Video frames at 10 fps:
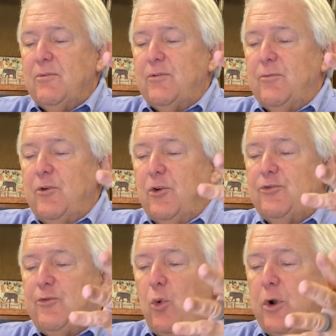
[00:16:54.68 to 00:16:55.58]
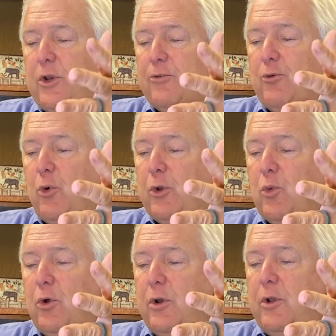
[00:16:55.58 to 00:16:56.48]
from verse 40 to
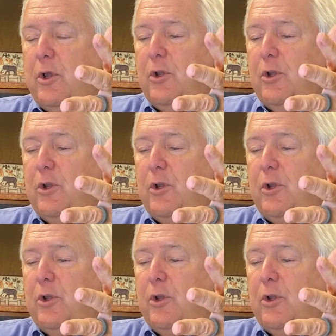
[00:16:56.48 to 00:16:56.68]
41,